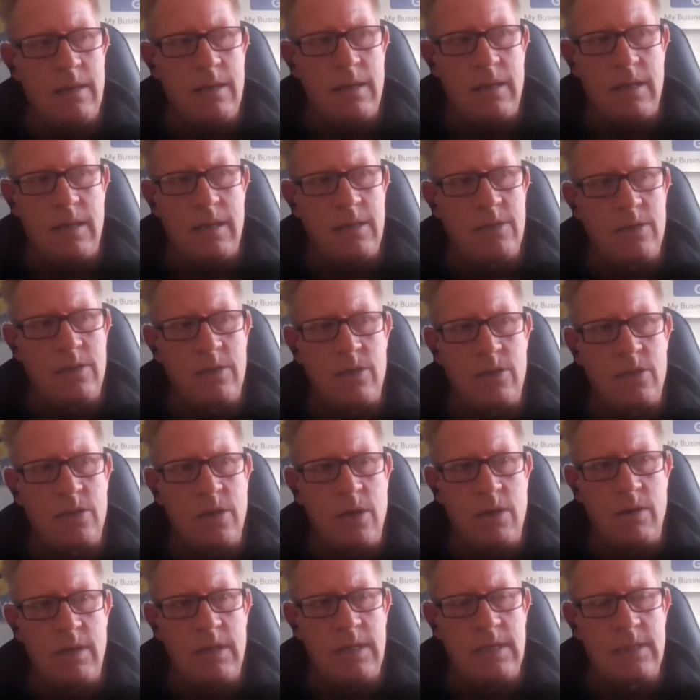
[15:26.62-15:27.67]
it
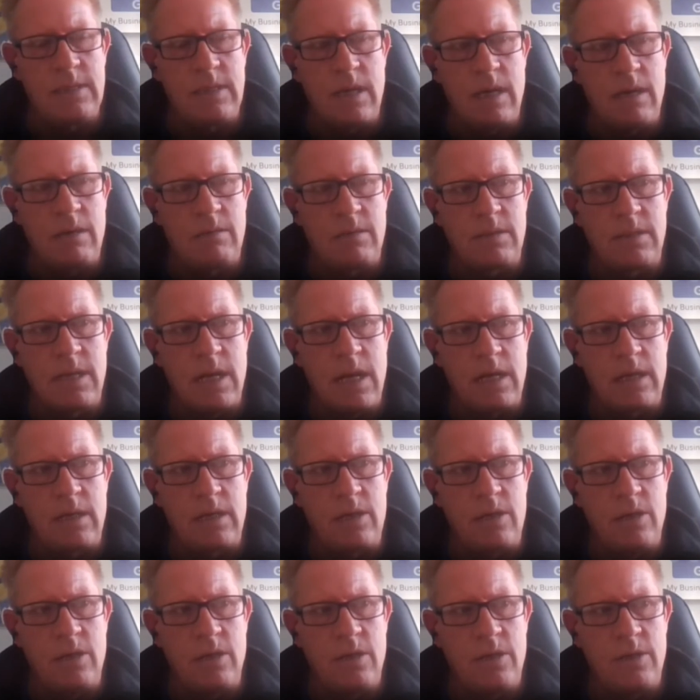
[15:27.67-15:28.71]
totally sounds like
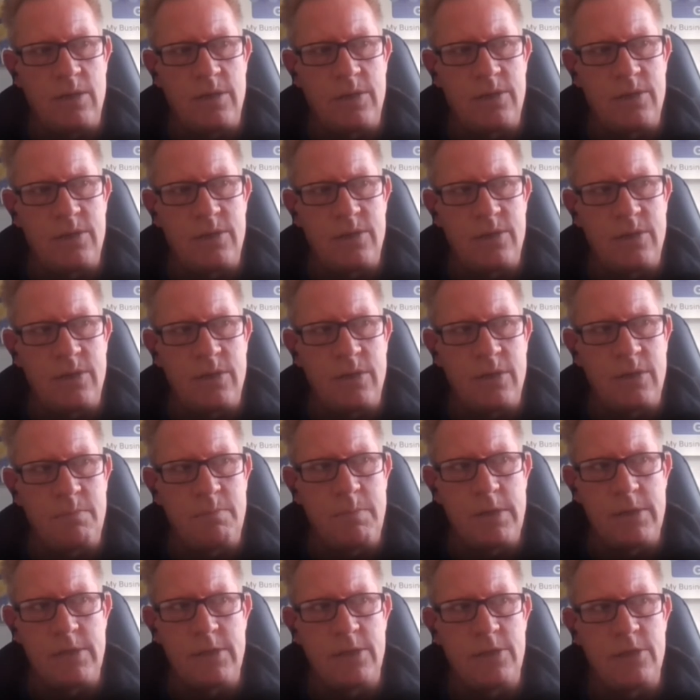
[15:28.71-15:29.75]
this this
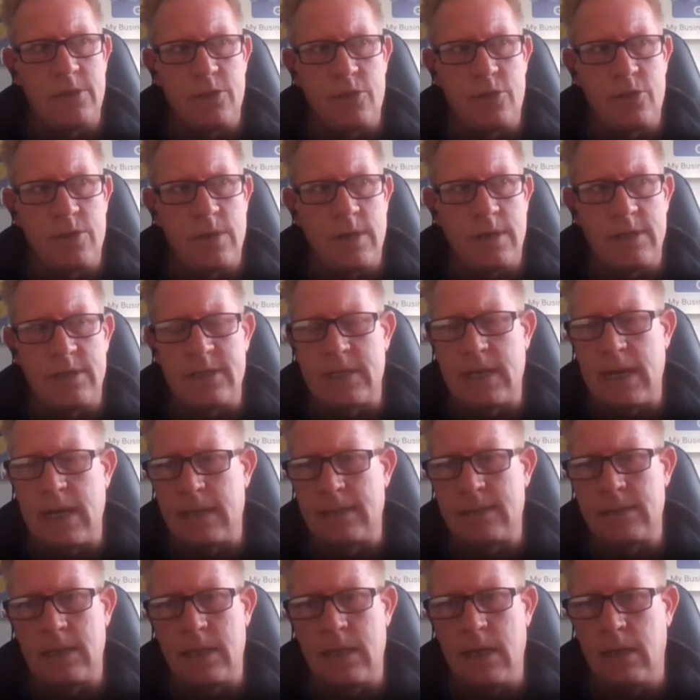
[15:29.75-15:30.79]
business is trying to
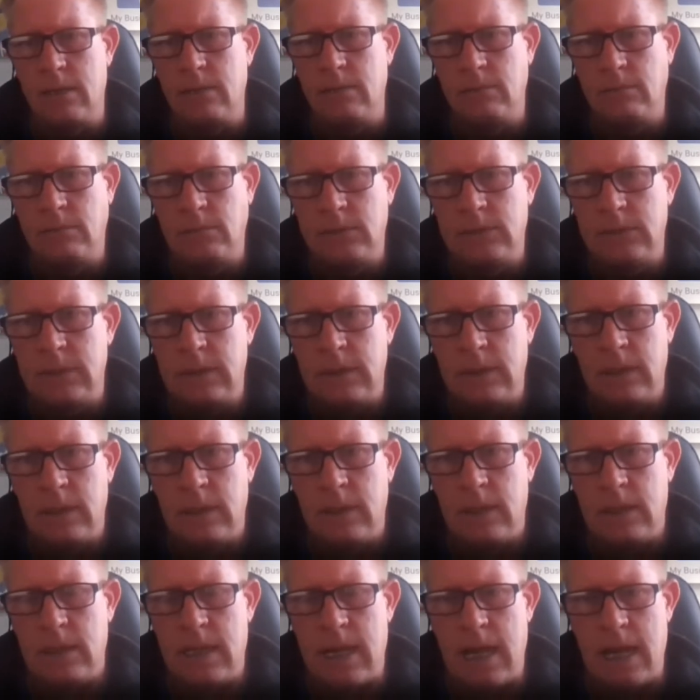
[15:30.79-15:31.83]
scatter gun,
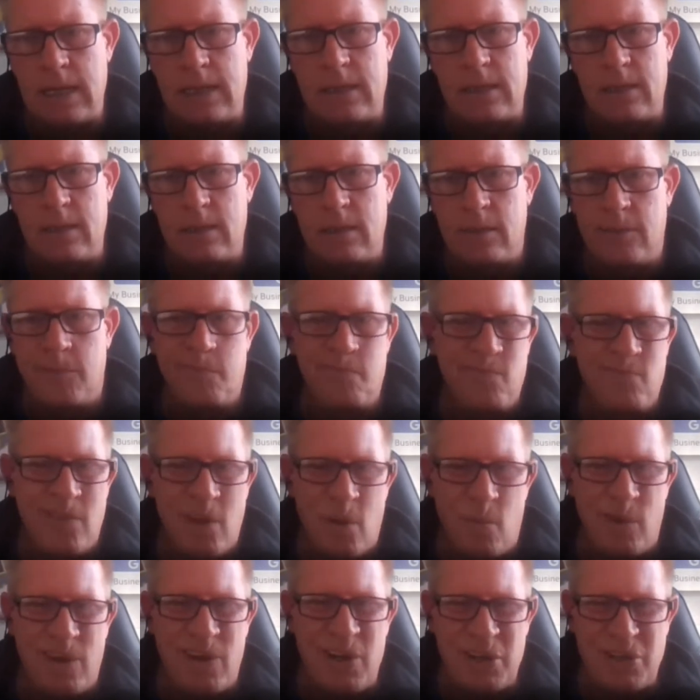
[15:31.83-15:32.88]
like
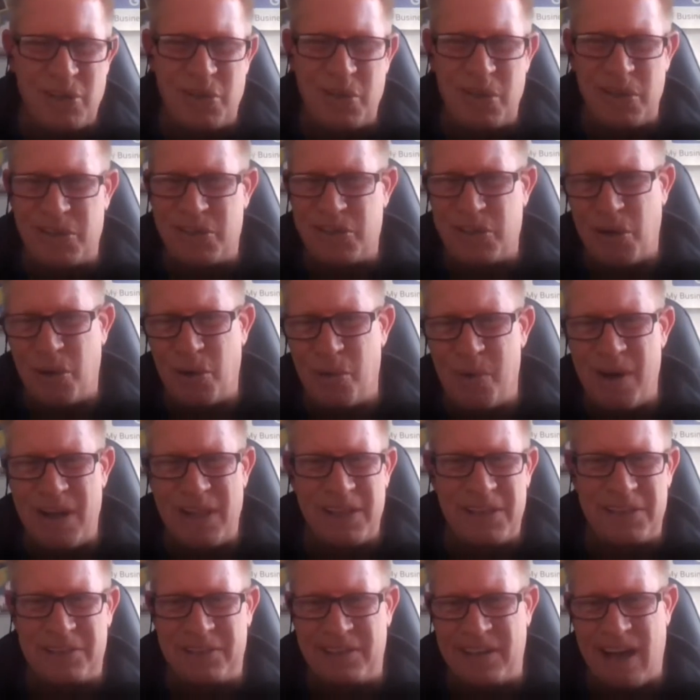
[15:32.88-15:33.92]
we're not doing so well
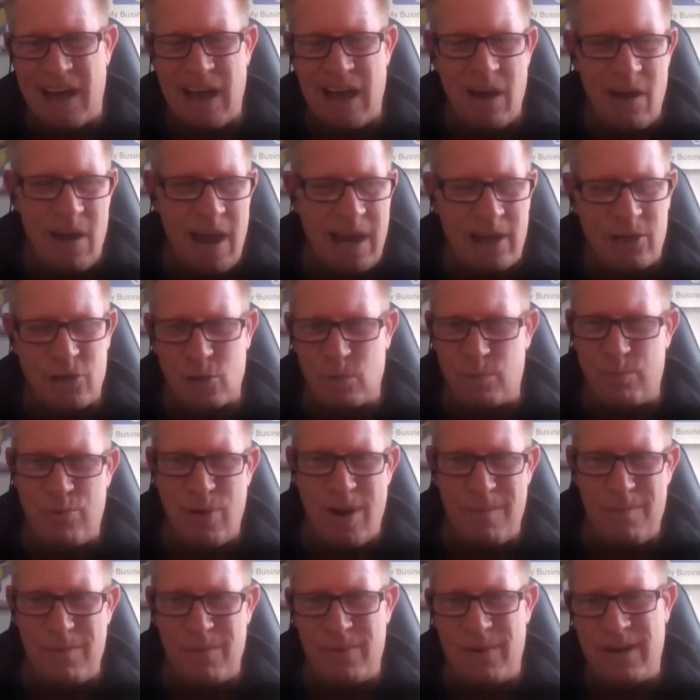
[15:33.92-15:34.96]
in our actual
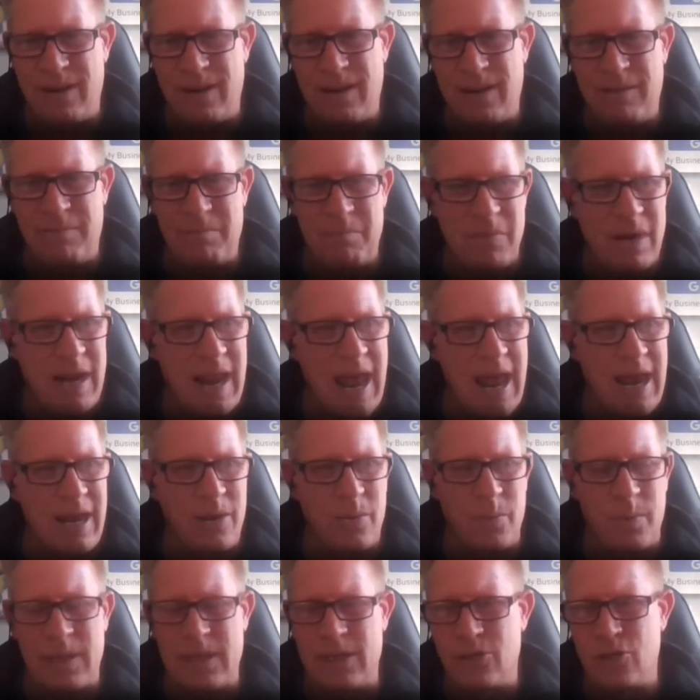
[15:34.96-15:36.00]
primary
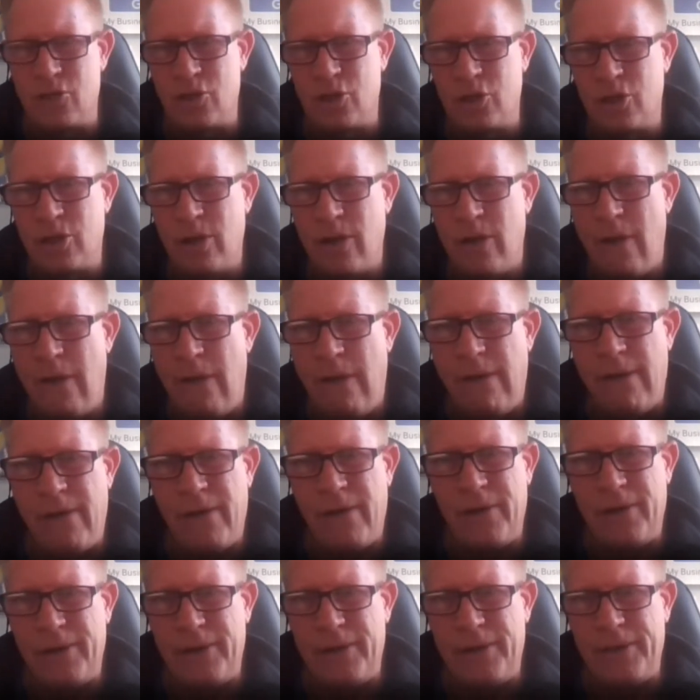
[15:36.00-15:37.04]
language.
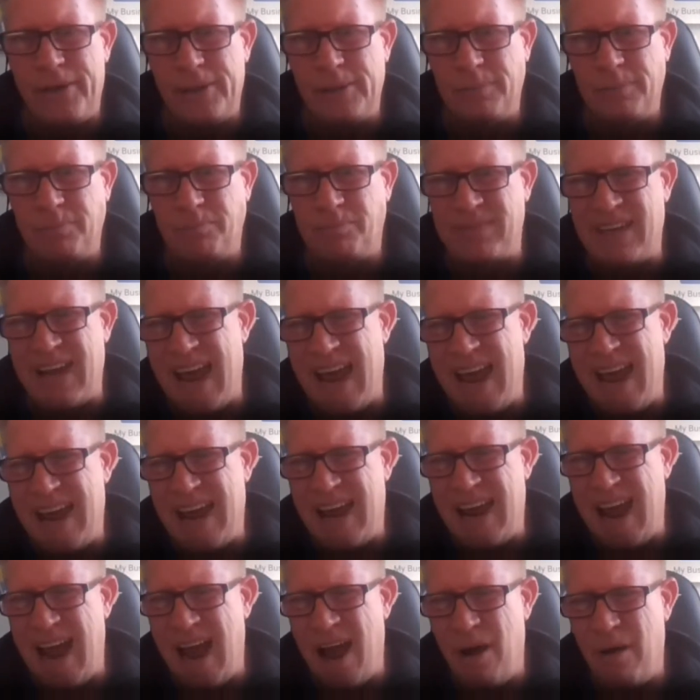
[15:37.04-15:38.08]
Um, hey,
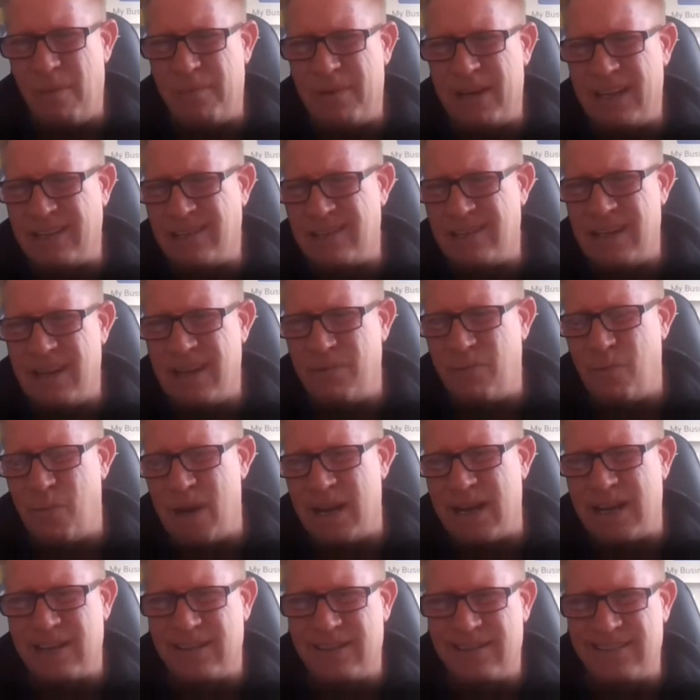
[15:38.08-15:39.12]
how? Let's see if we
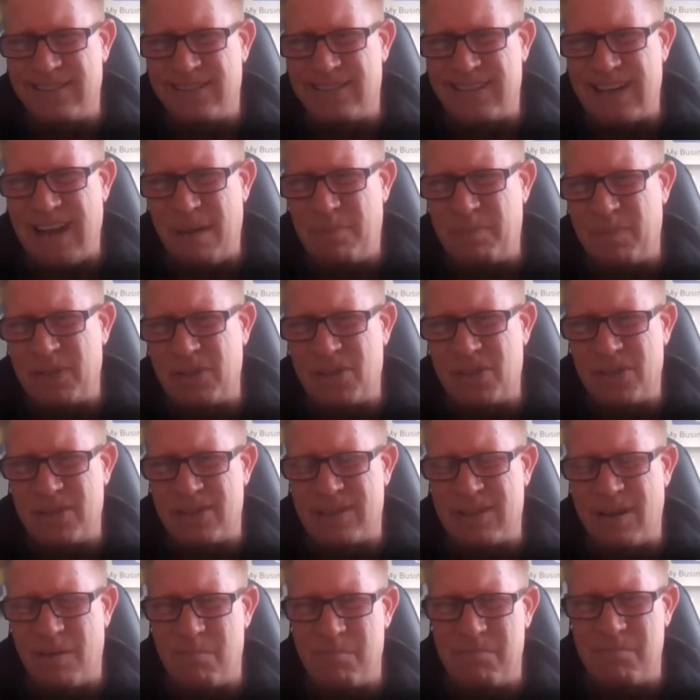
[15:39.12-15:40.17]
can tap into
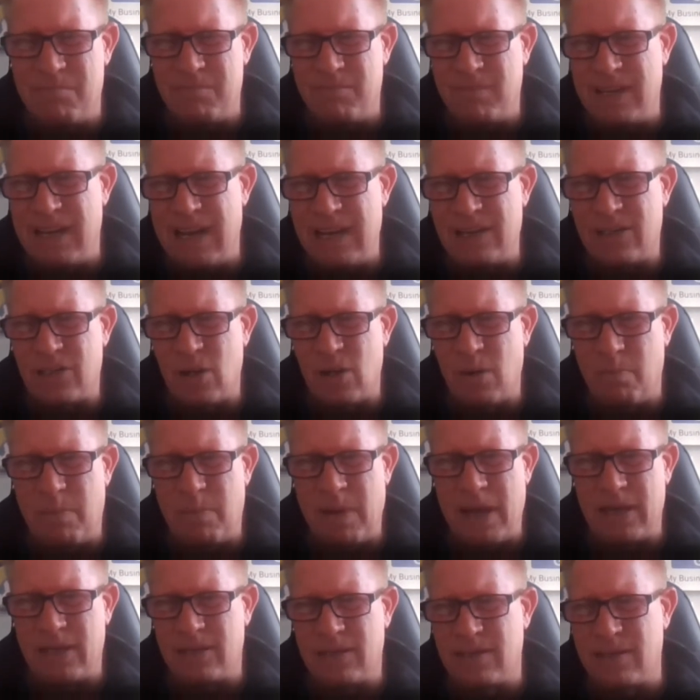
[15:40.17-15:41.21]
some less
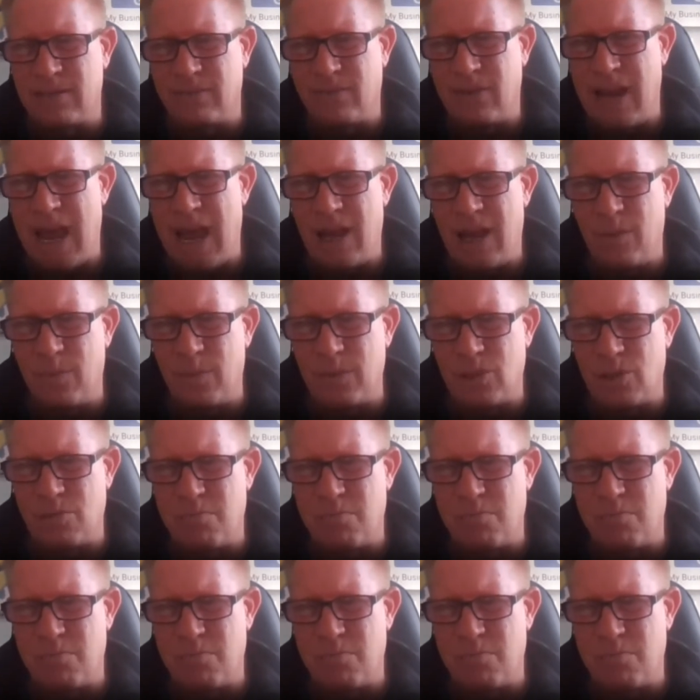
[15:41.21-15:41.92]
competitive language